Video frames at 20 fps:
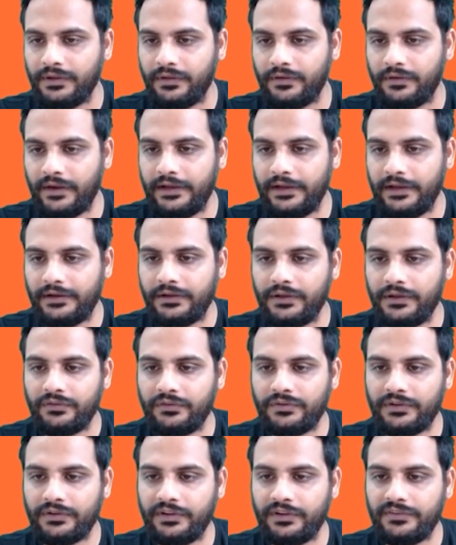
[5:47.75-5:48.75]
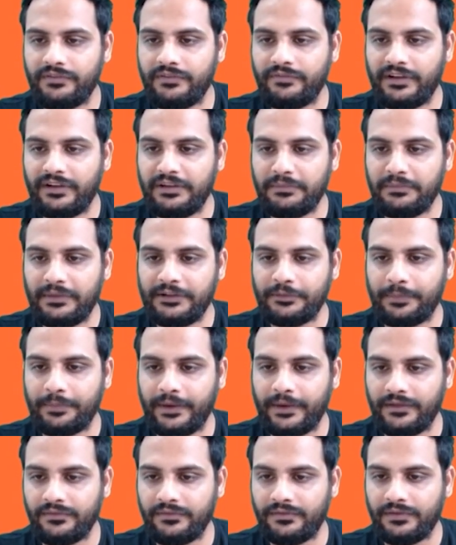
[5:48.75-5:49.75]
Right? So this is the 1 month
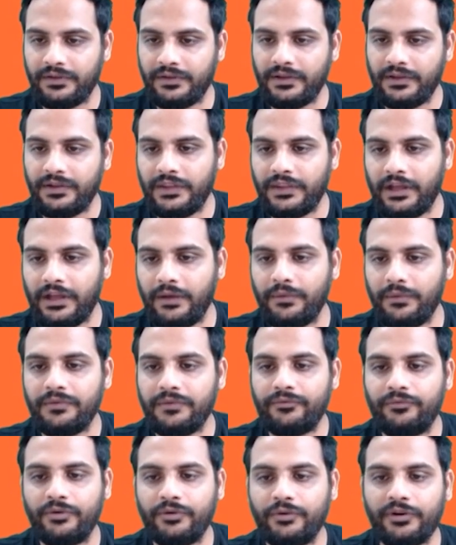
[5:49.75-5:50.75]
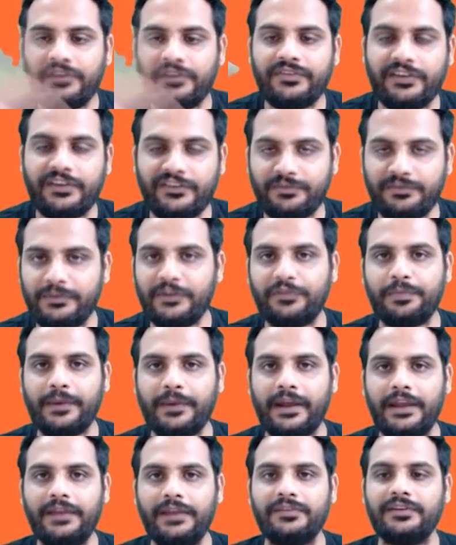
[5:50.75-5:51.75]
price. Now for the 6 months
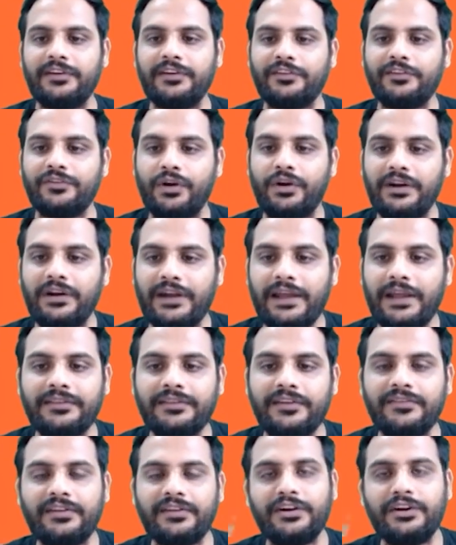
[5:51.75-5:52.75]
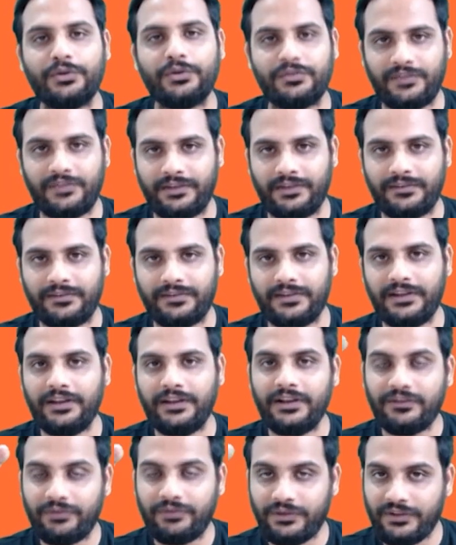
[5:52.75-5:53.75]
price, it is not like this into six.
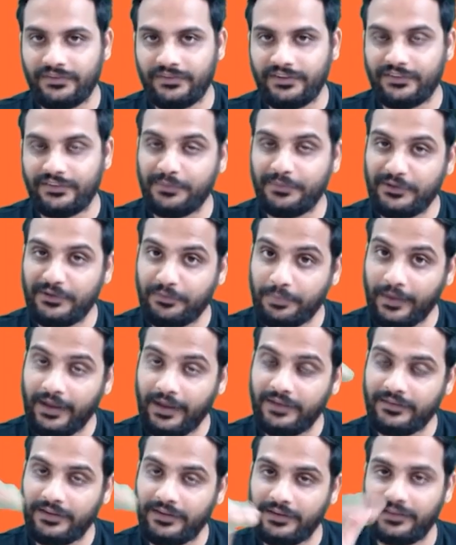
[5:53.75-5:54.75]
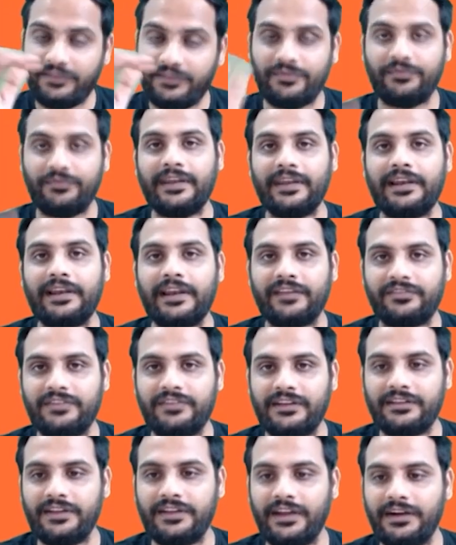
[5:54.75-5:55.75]
For the 6 months price, it is way less
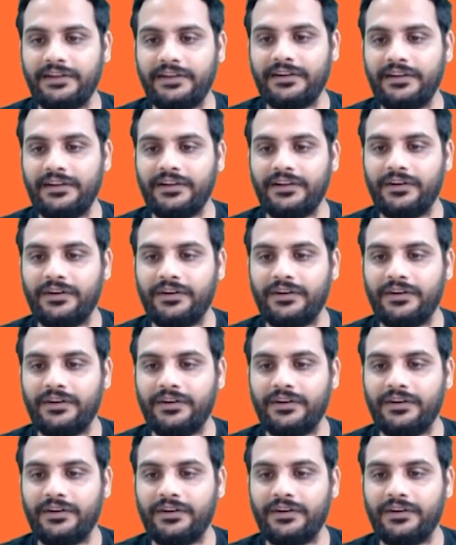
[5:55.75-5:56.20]
than that.